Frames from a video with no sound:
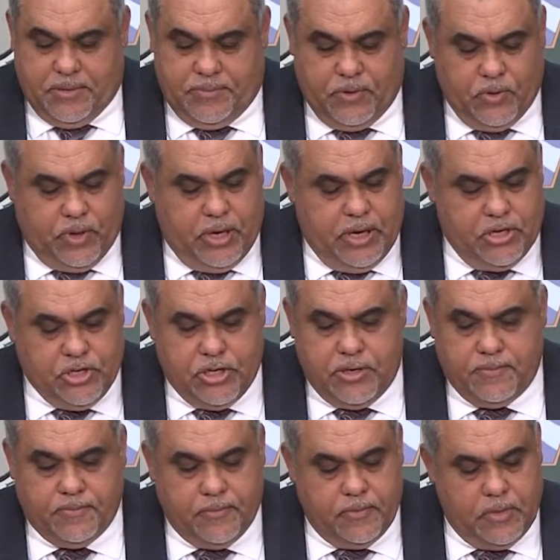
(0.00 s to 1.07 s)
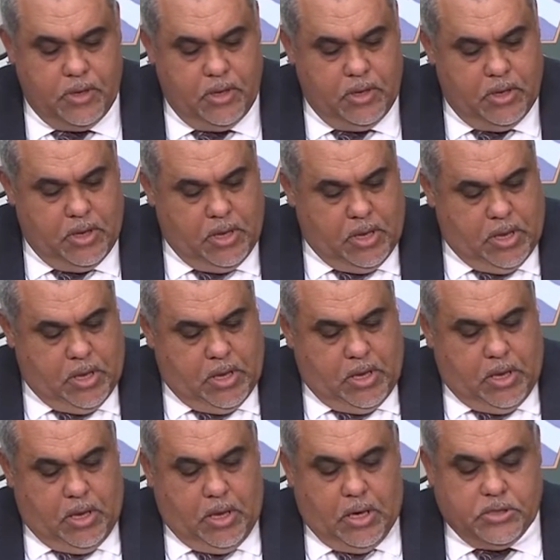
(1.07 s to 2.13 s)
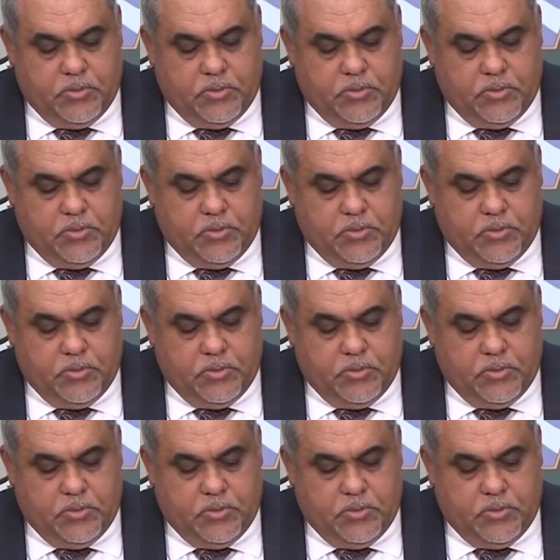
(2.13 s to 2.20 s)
the associations late last